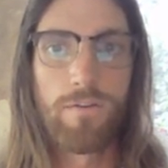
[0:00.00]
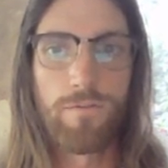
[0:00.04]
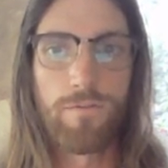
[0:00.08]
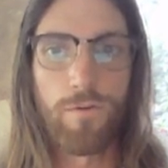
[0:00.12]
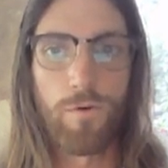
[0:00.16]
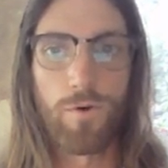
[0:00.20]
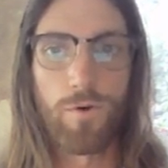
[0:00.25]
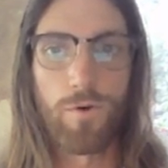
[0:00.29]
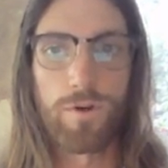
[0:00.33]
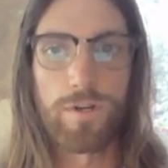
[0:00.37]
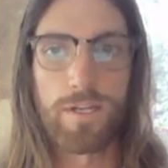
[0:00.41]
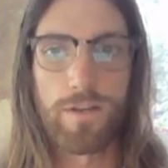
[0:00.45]

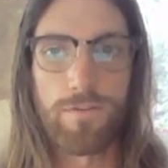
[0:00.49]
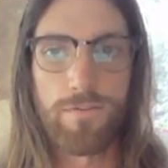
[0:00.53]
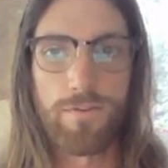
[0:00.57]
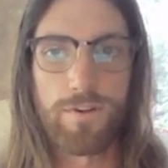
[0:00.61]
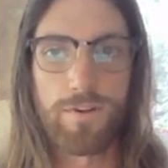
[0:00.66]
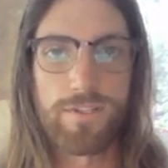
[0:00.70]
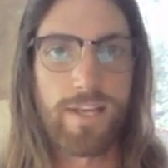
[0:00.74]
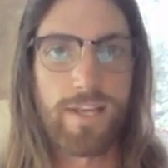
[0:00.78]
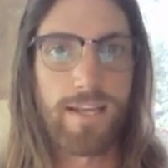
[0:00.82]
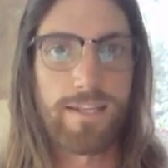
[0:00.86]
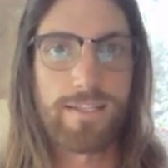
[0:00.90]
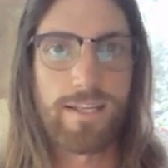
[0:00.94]
for
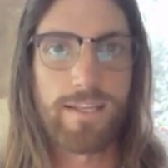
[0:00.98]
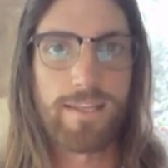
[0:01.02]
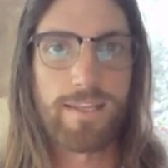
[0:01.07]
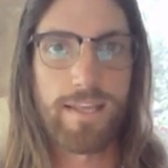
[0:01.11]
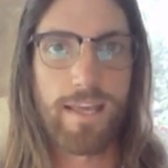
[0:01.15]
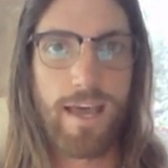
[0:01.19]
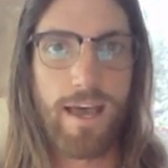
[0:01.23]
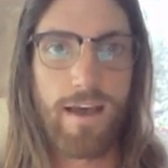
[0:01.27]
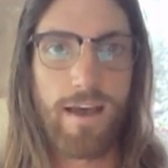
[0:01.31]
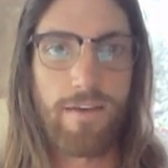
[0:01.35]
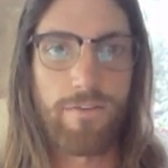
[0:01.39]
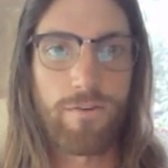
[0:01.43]
different sites that
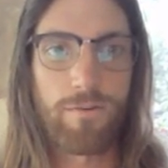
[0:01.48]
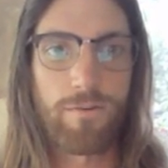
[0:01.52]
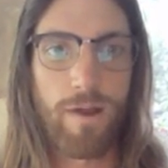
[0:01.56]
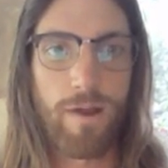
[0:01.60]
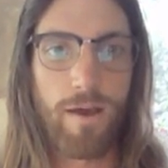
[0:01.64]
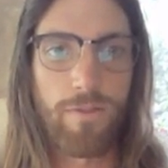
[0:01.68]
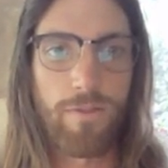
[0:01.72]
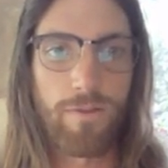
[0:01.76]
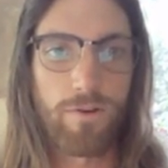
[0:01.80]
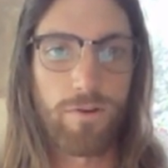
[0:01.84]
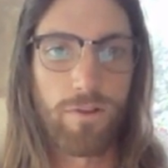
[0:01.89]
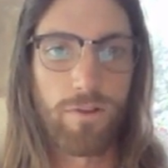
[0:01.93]
they have
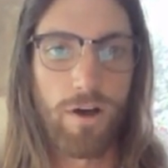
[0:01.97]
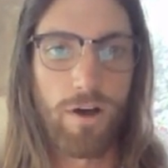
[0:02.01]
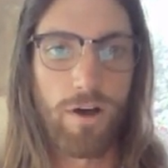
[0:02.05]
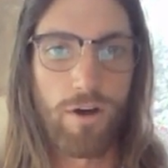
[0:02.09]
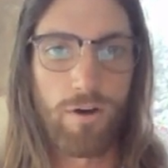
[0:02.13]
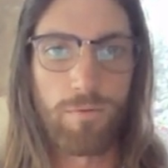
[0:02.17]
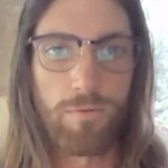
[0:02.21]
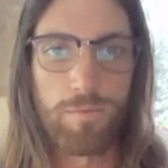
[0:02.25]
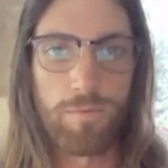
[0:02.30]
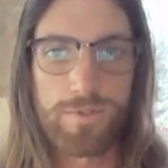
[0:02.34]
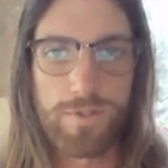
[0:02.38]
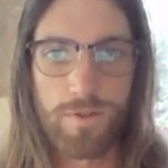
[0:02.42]
around the
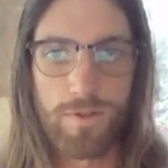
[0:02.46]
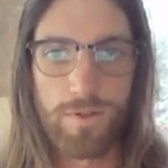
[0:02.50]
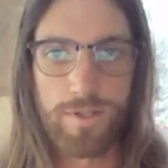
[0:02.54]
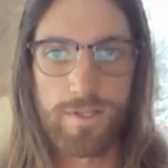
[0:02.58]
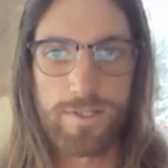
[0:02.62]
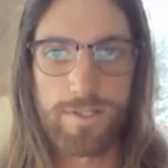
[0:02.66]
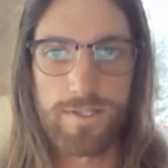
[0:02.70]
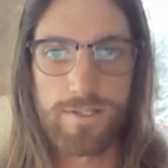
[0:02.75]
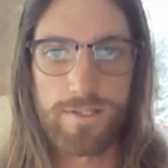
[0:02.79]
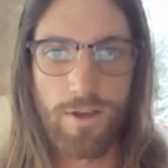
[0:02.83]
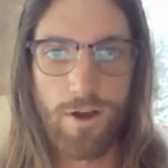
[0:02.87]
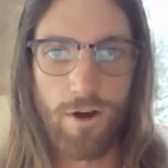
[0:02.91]
globe. So
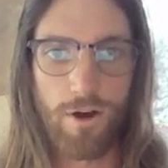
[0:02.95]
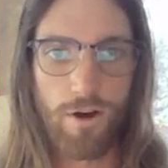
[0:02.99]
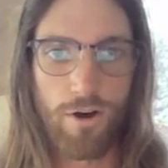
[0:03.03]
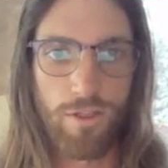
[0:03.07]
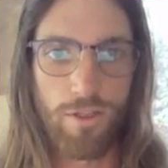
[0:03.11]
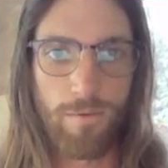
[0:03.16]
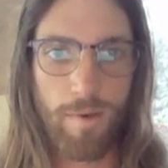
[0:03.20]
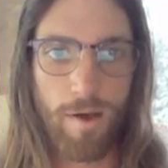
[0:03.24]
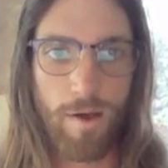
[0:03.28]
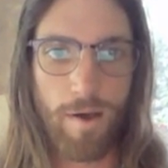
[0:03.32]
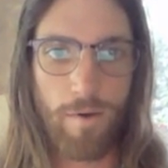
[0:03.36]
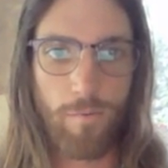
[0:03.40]
this is all
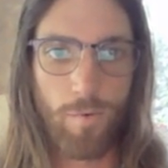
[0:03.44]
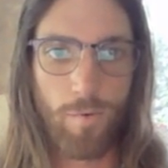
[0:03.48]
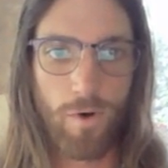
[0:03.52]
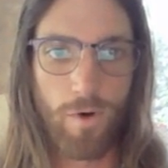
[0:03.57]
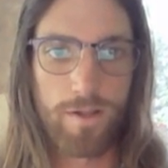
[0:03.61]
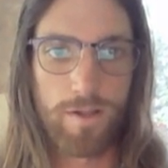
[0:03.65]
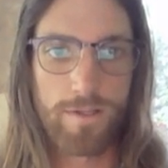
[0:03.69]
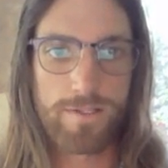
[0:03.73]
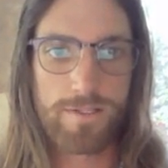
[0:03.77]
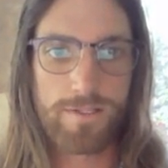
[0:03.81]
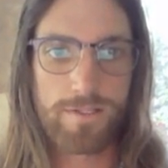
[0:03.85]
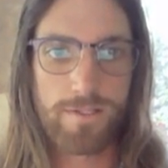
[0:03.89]
of them at
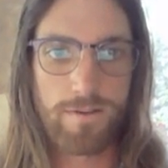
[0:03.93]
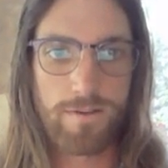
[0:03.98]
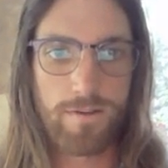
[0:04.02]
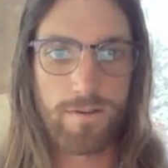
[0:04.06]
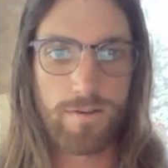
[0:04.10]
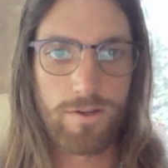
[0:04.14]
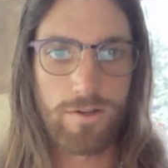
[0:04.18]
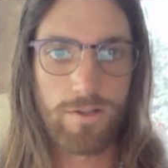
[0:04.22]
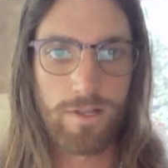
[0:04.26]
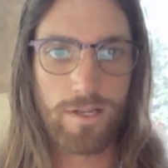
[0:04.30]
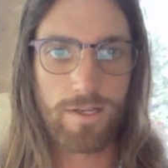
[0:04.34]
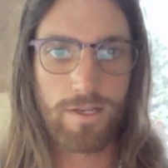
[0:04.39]
once. You
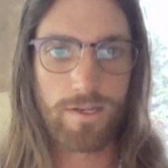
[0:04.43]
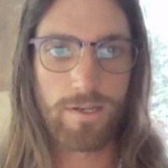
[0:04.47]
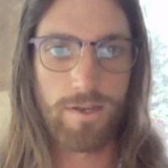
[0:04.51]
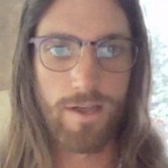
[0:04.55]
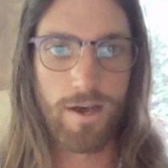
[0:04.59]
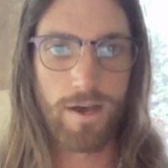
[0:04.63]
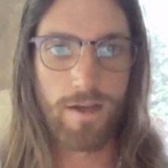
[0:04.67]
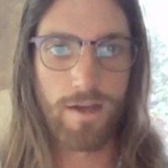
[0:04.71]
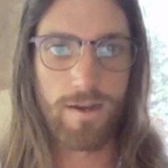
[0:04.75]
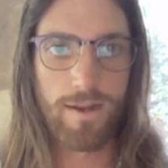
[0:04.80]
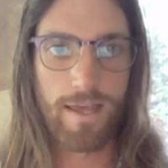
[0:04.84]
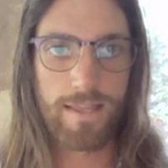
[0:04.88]
can click
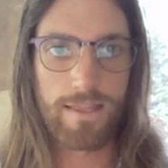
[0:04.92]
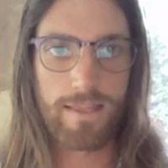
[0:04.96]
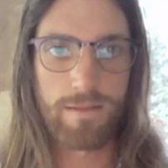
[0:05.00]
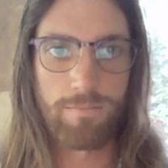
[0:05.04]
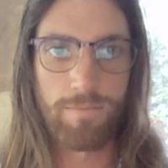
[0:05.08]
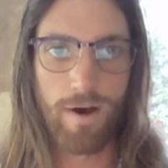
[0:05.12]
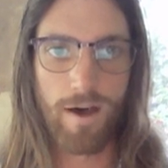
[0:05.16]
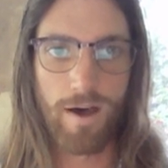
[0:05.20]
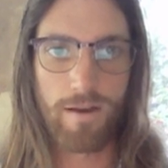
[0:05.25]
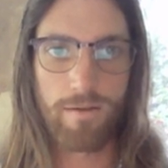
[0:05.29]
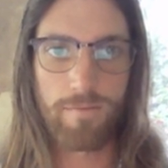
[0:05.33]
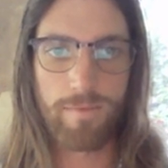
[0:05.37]
none at the
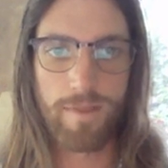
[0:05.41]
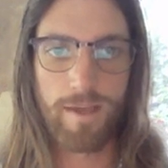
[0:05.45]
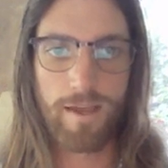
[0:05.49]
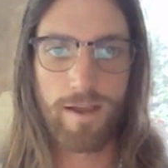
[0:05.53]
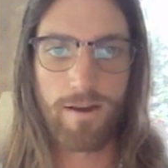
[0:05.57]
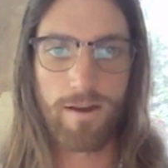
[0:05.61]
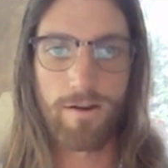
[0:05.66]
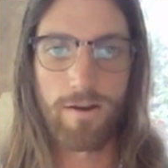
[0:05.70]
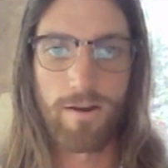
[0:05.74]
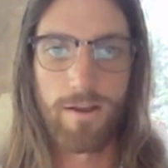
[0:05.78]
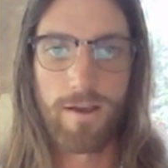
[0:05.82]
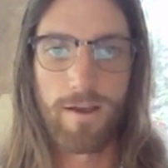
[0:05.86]
bottom
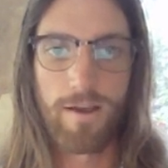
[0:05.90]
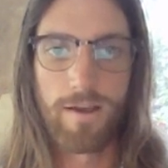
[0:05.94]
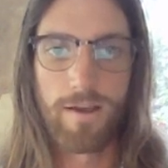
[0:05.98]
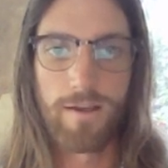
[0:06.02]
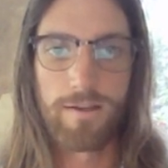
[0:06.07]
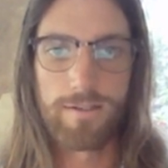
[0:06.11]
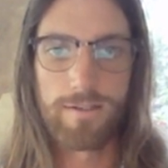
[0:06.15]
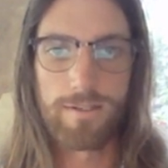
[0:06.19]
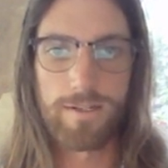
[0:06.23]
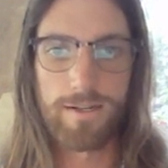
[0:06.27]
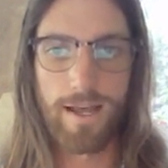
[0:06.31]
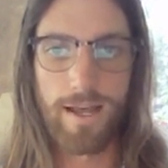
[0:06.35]
there
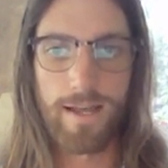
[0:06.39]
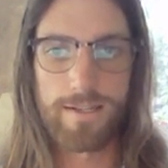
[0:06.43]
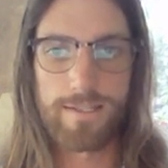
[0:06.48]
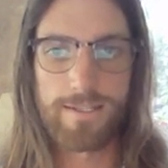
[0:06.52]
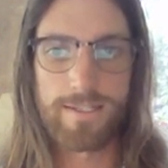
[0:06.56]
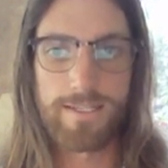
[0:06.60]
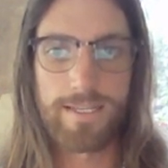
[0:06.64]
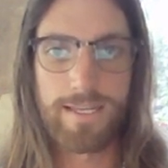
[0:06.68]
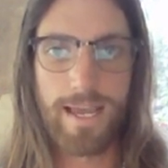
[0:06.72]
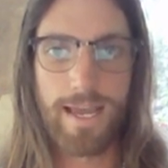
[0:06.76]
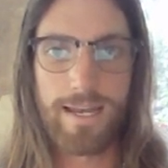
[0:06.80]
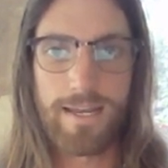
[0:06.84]
to not
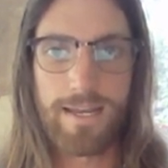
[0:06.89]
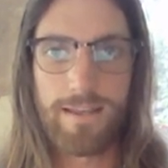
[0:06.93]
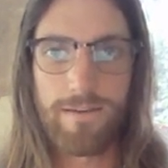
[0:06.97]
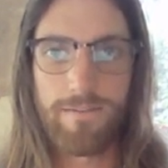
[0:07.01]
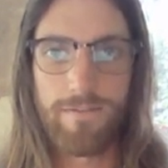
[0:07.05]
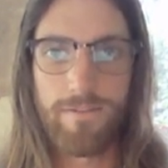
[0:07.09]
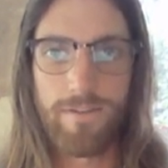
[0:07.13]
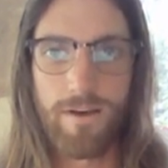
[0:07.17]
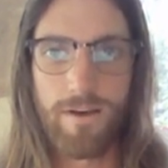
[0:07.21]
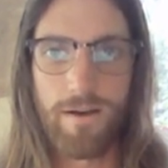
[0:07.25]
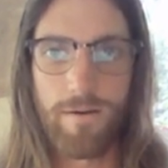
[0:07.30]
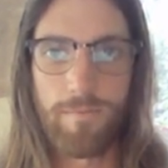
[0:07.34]
see any
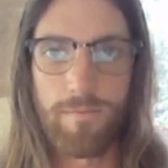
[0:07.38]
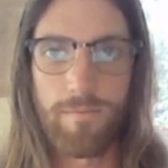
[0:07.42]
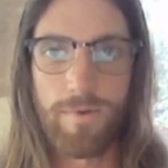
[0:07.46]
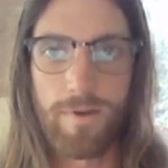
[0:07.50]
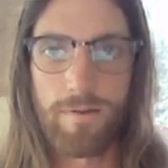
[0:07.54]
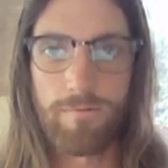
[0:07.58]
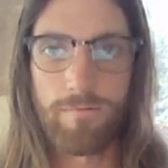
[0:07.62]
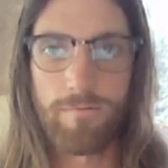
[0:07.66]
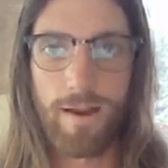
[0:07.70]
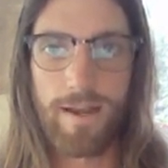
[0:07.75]
of them.